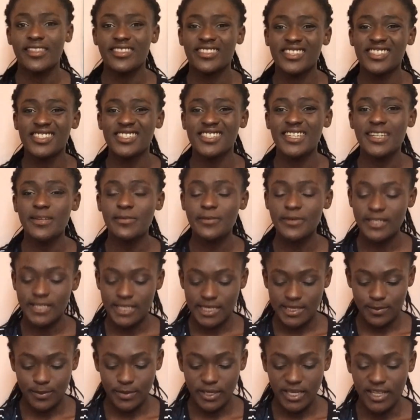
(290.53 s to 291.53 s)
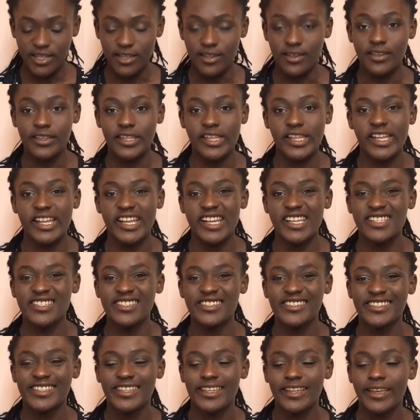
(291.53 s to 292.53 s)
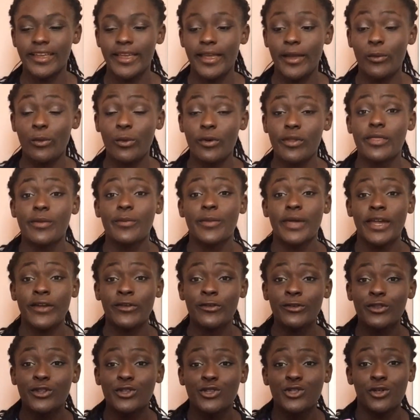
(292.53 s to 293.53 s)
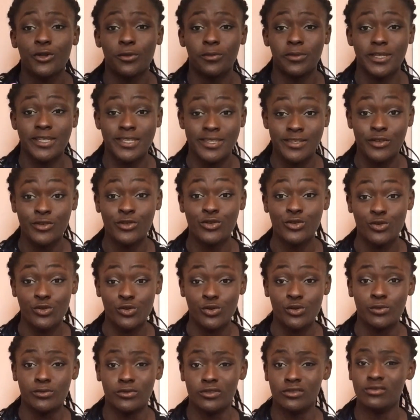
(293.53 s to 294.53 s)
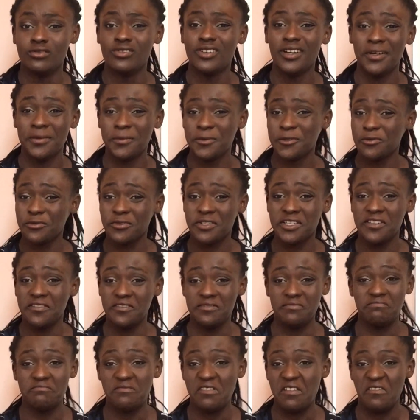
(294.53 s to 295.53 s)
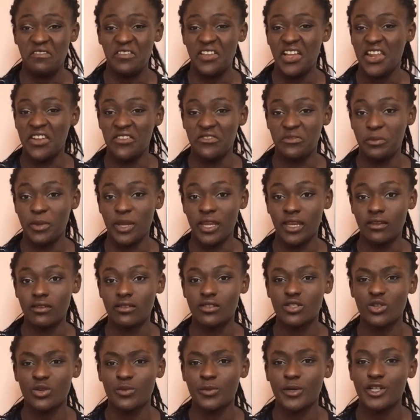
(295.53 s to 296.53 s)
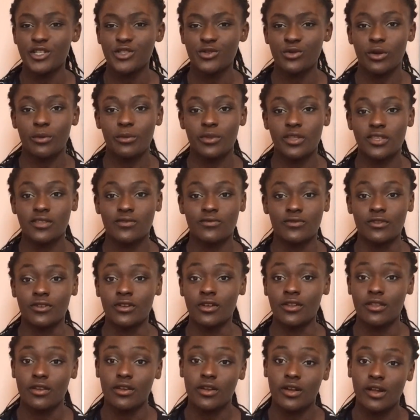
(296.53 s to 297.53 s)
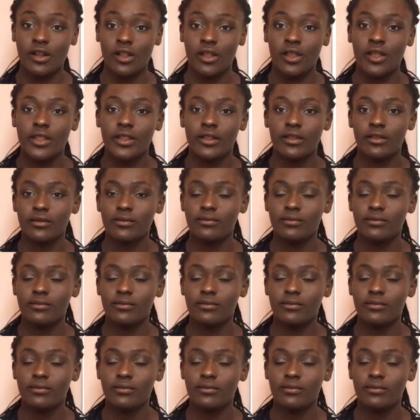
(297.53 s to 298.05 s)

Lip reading: This stapler is pink, and while the bear on the top is adorable, I'm not really a fan of pink, so I might swap this for another colour.